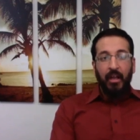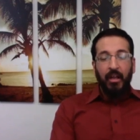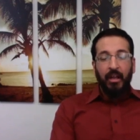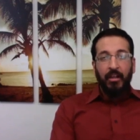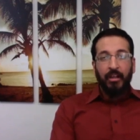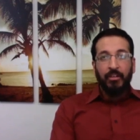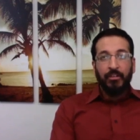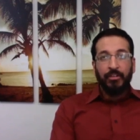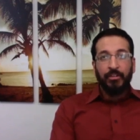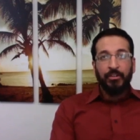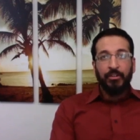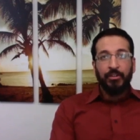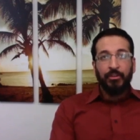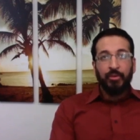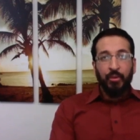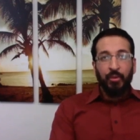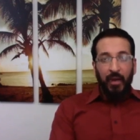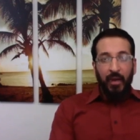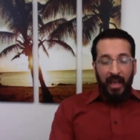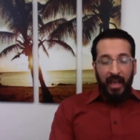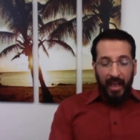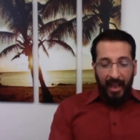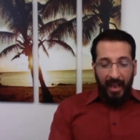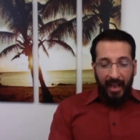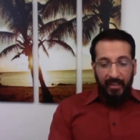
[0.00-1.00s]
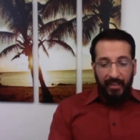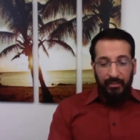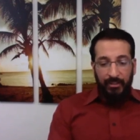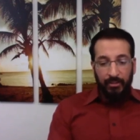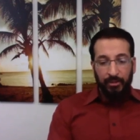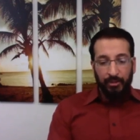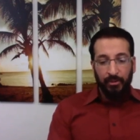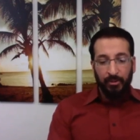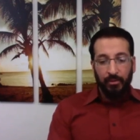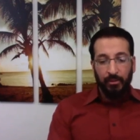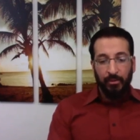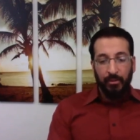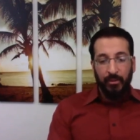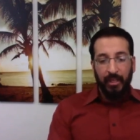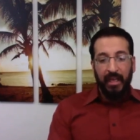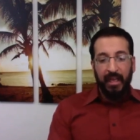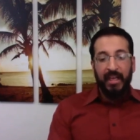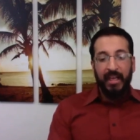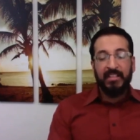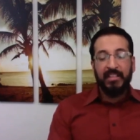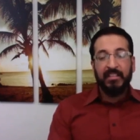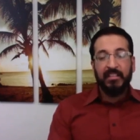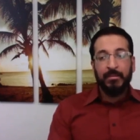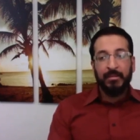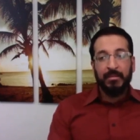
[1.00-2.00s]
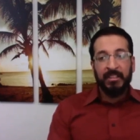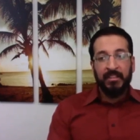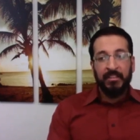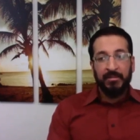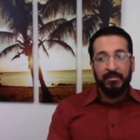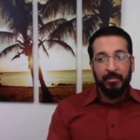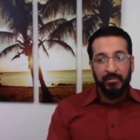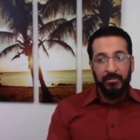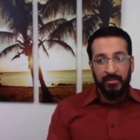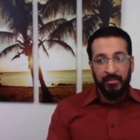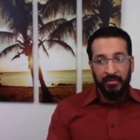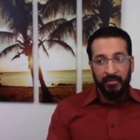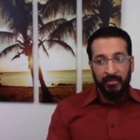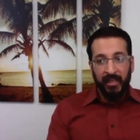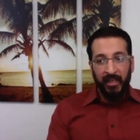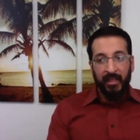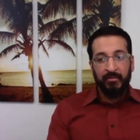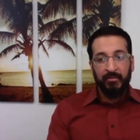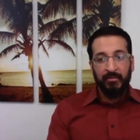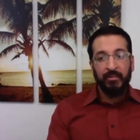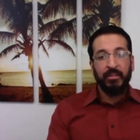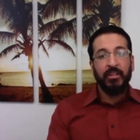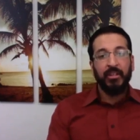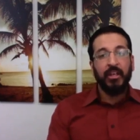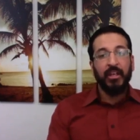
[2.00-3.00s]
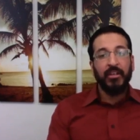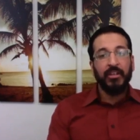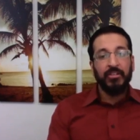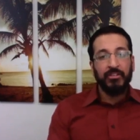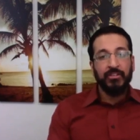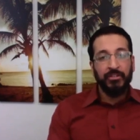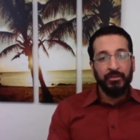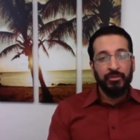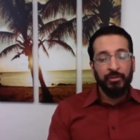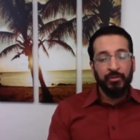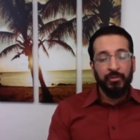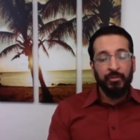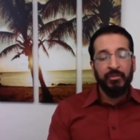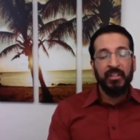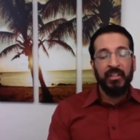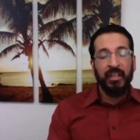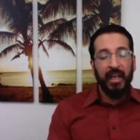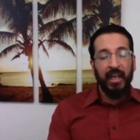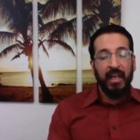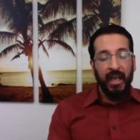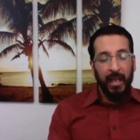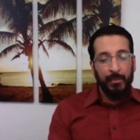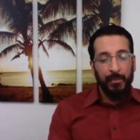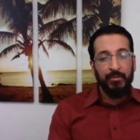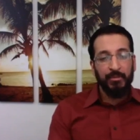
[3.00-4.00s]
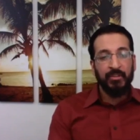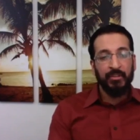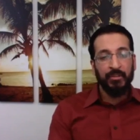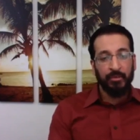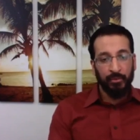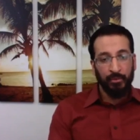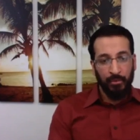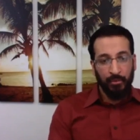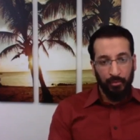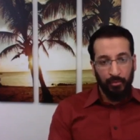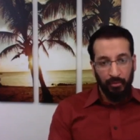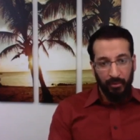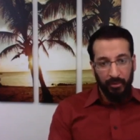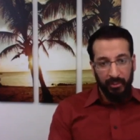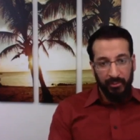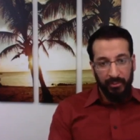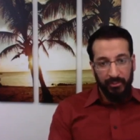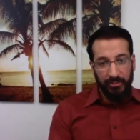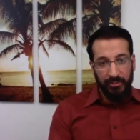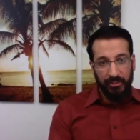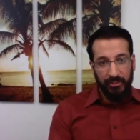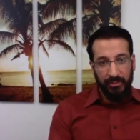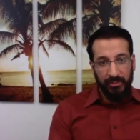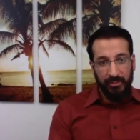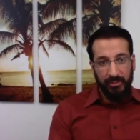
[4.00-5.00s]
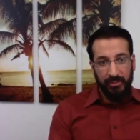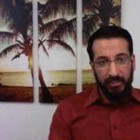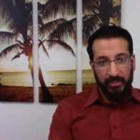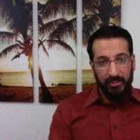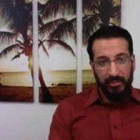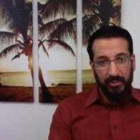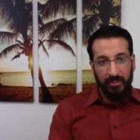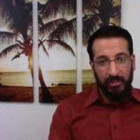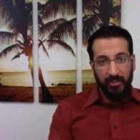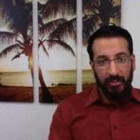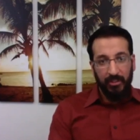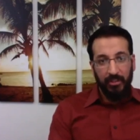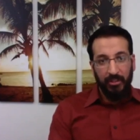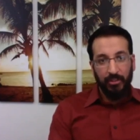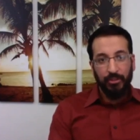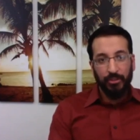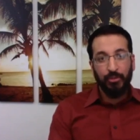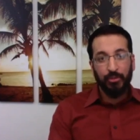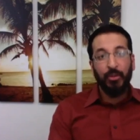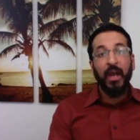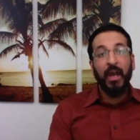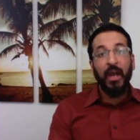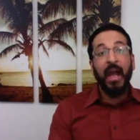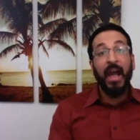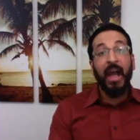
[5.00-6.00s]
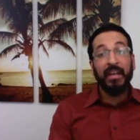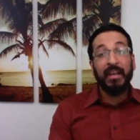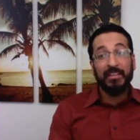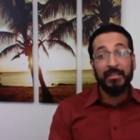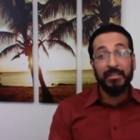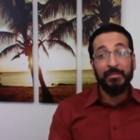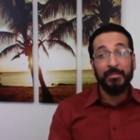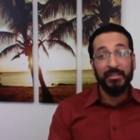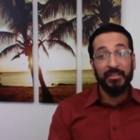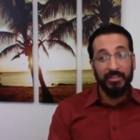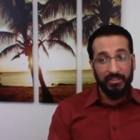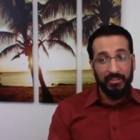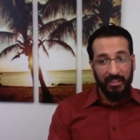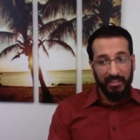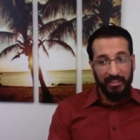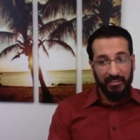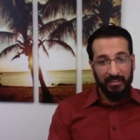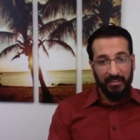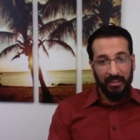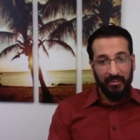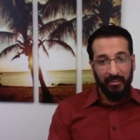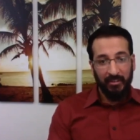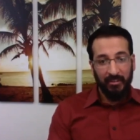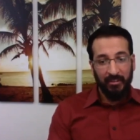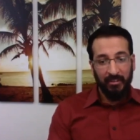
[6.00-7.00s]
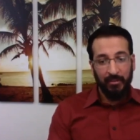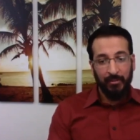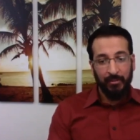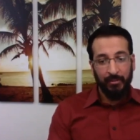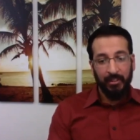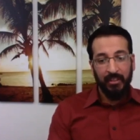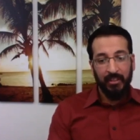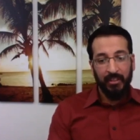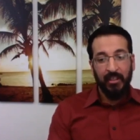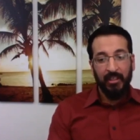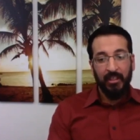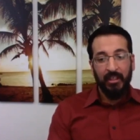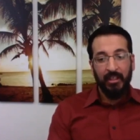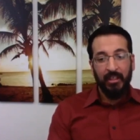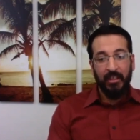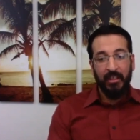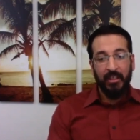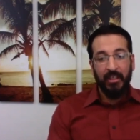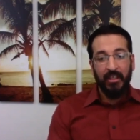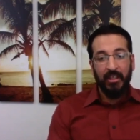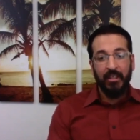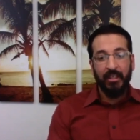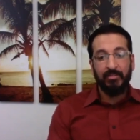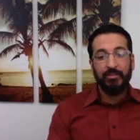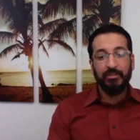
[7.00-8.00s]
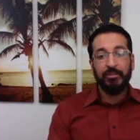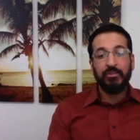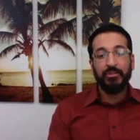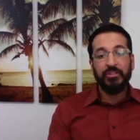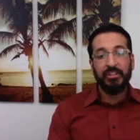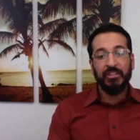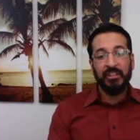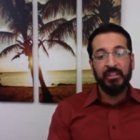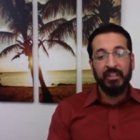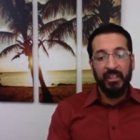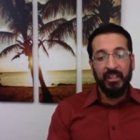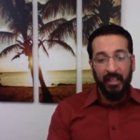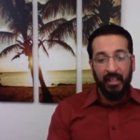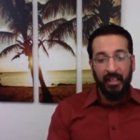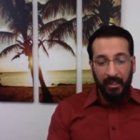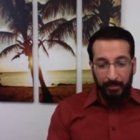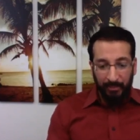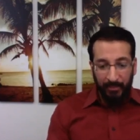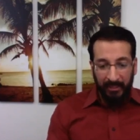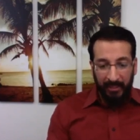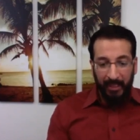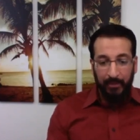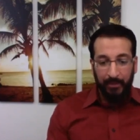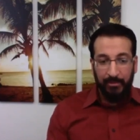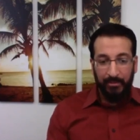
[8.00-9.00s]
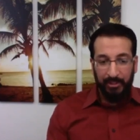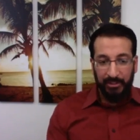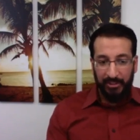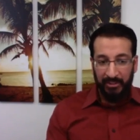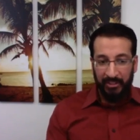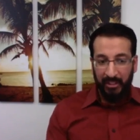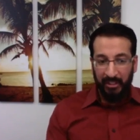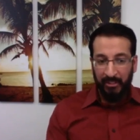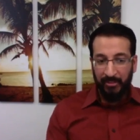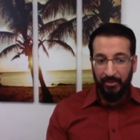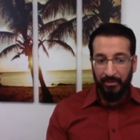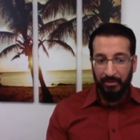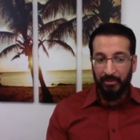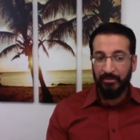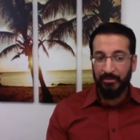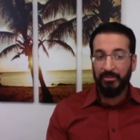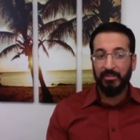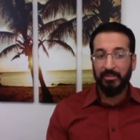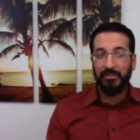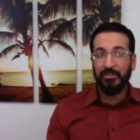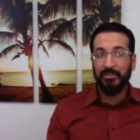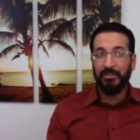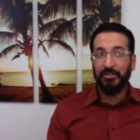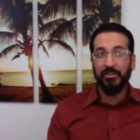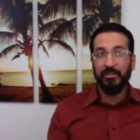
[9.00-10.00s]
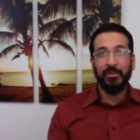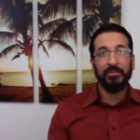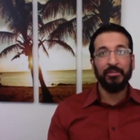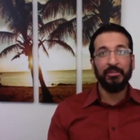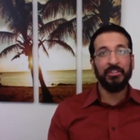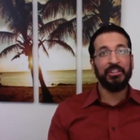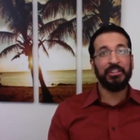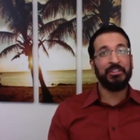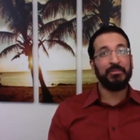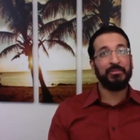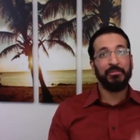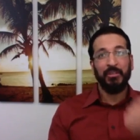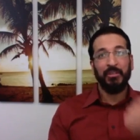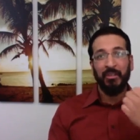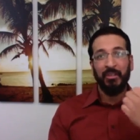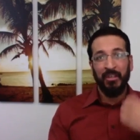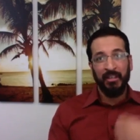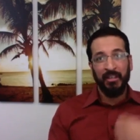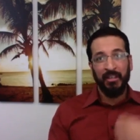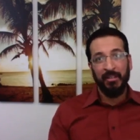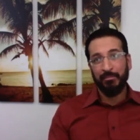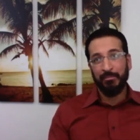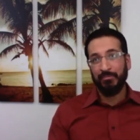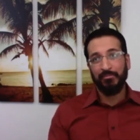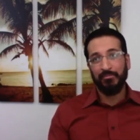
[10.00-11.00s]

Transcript: You had to, as a means of survival, assume the absolute worst. You had to be stressed out a little bit. If you see a plant which is unknown, you don't just, okay, look,